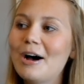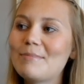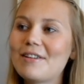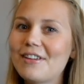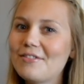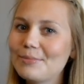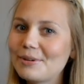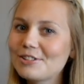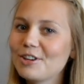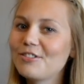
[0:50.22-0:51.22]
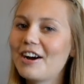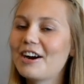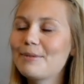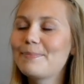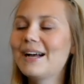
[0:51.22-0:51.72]
my favorite book so
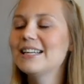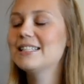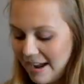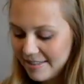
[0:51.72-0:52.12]
far, but I